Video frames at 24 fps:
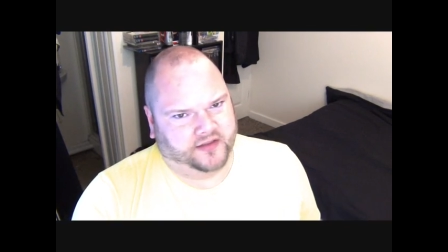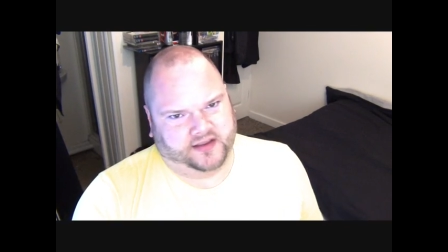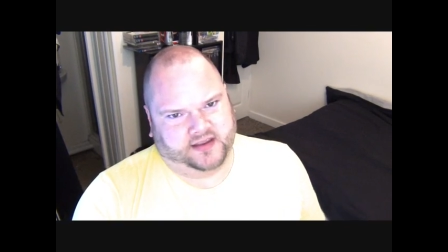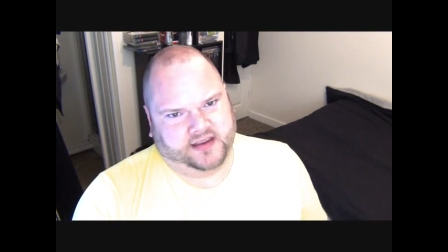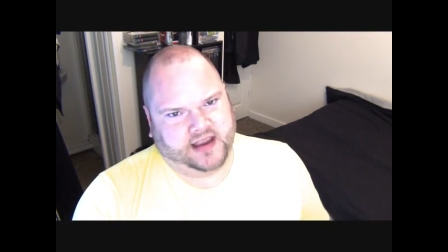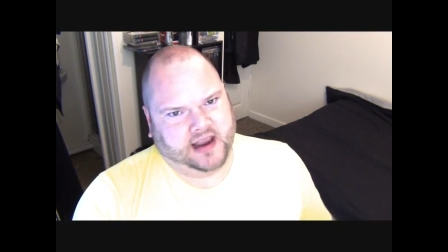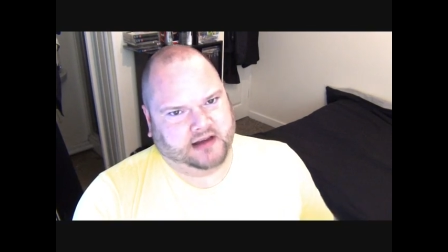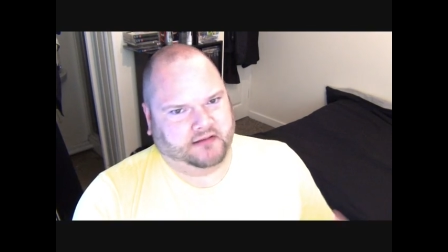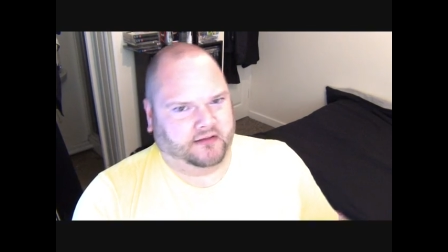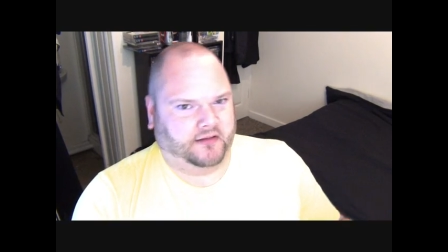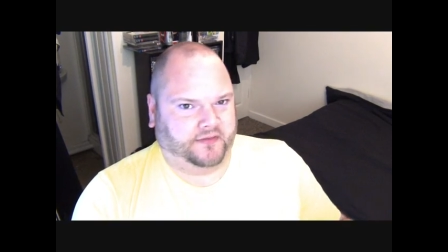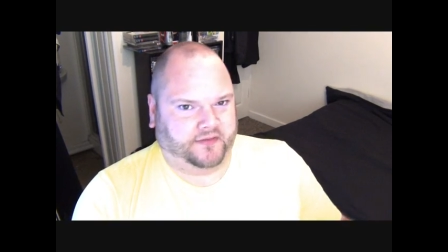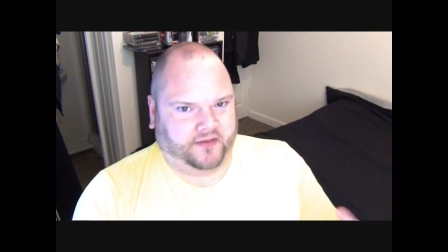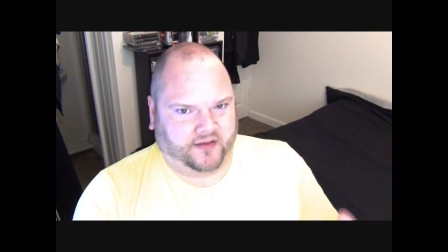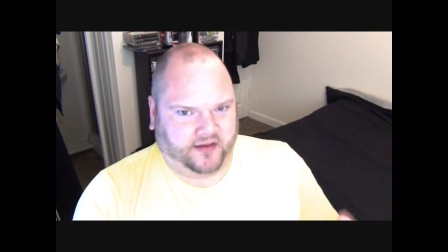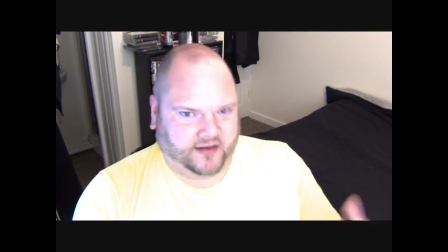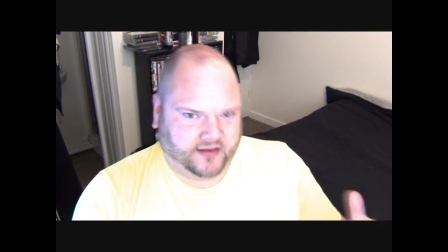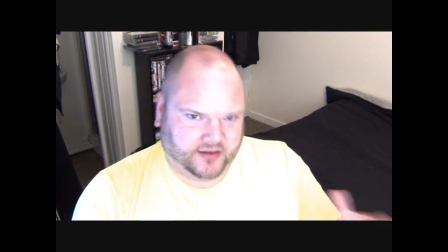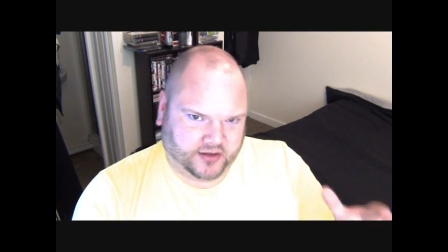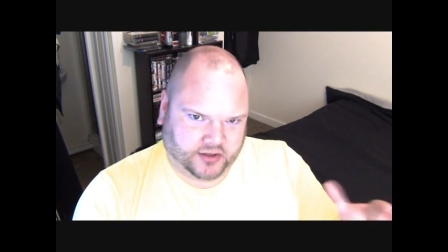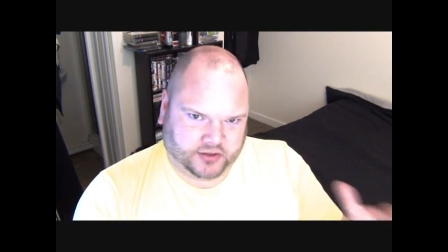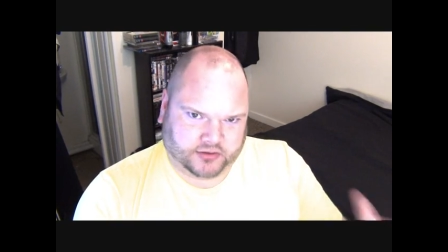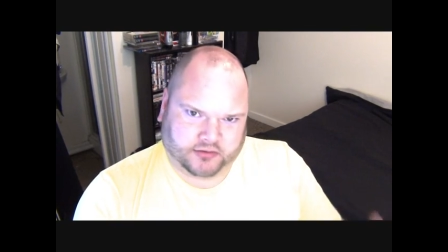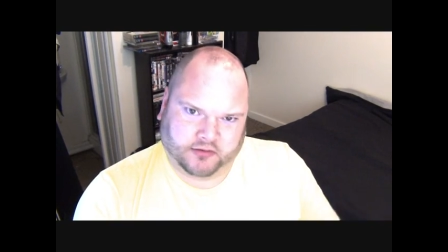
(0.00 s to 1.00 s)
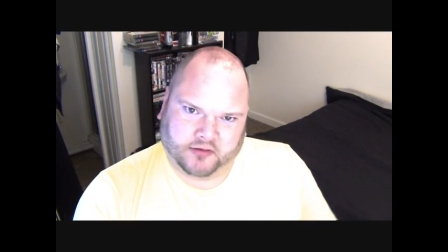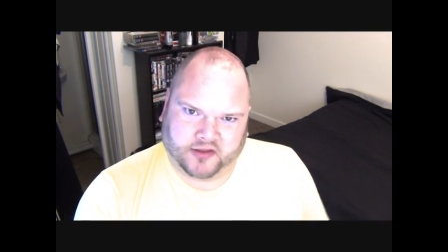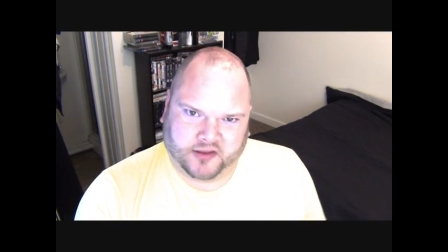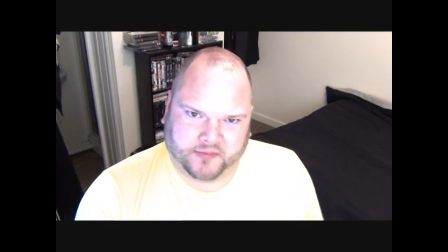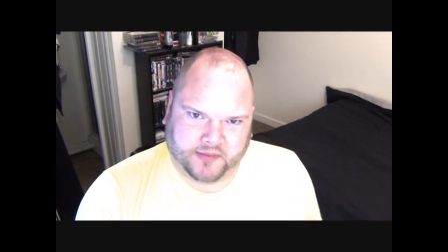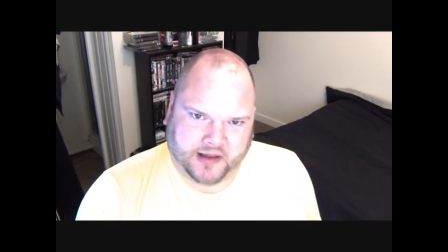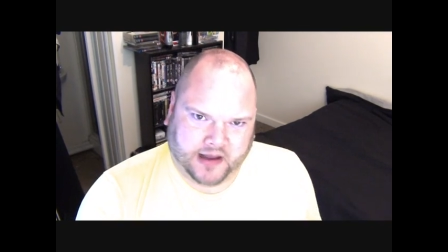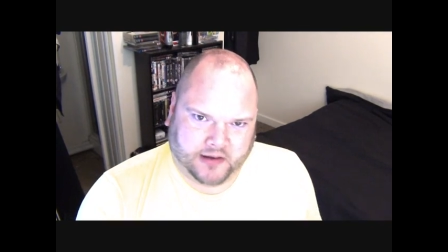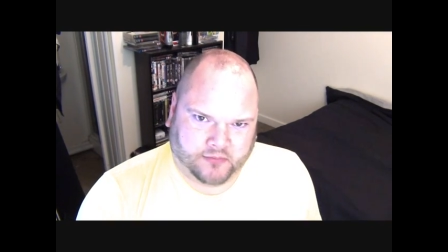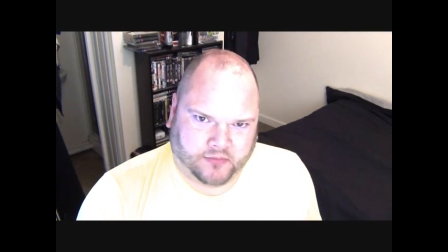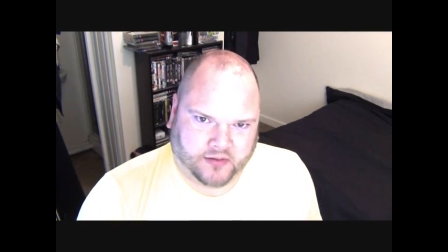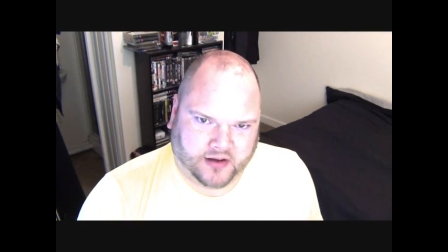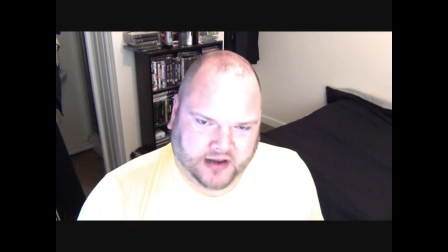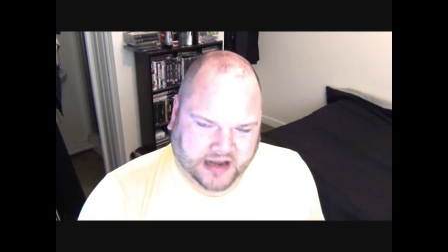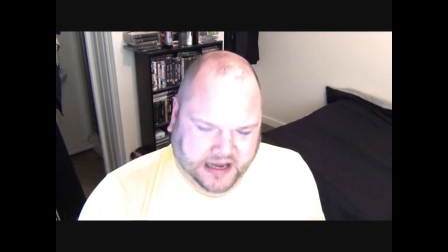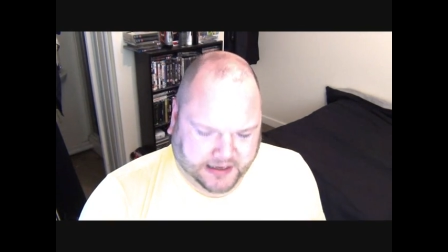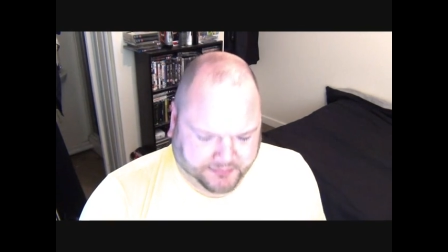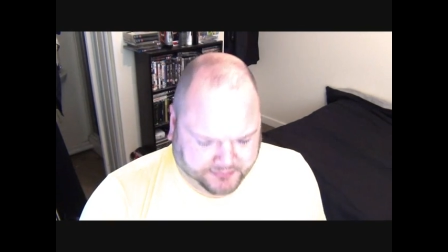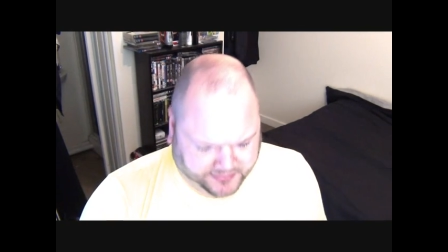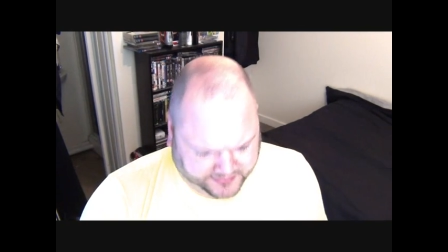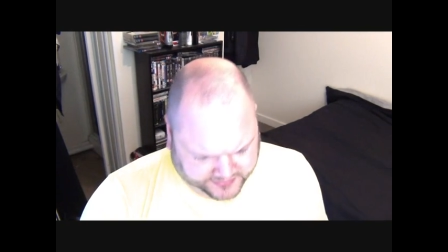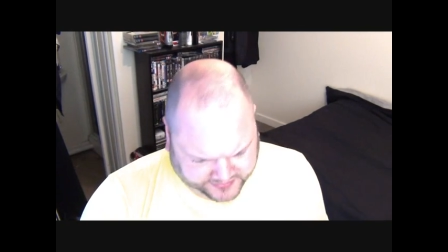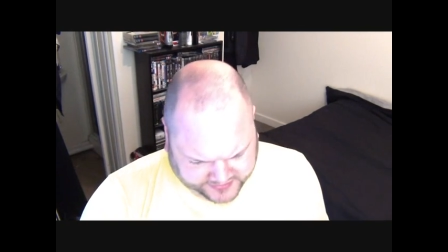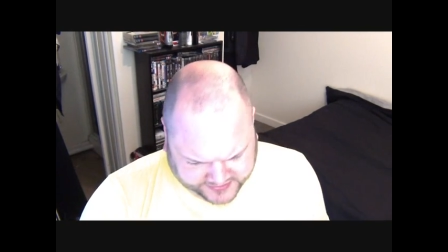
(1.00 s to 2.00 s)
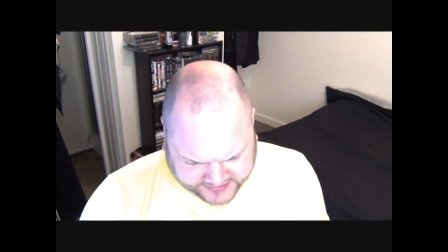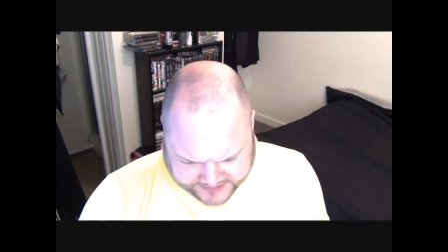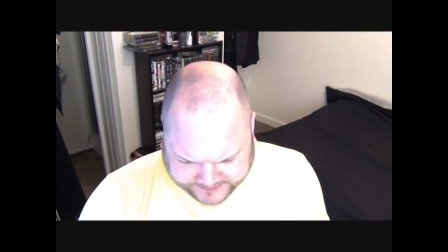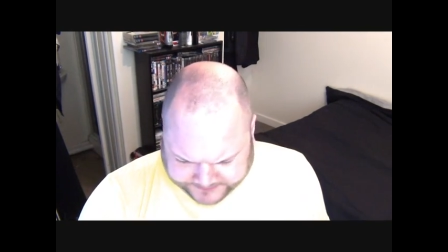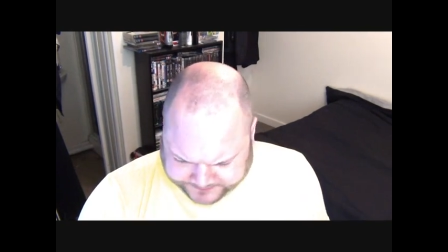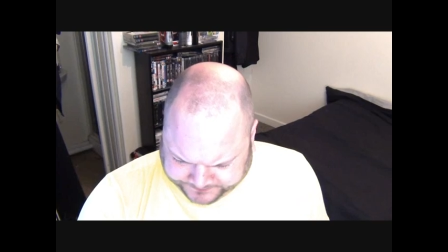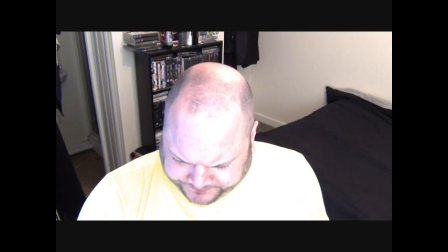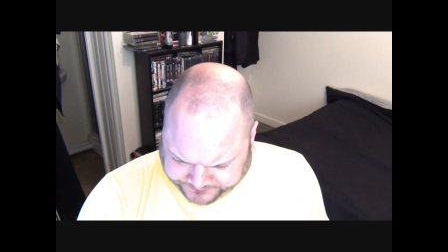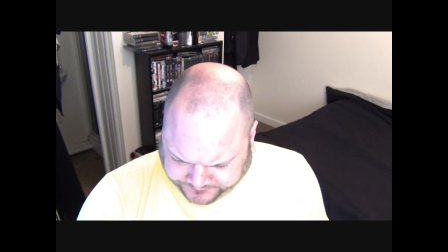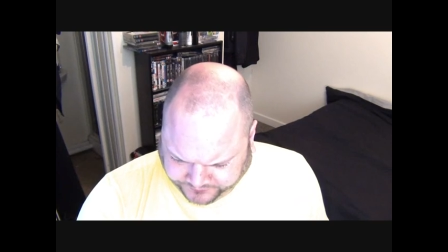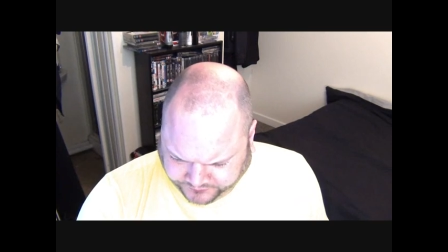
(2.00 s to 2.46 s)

the terrifying truth about what happens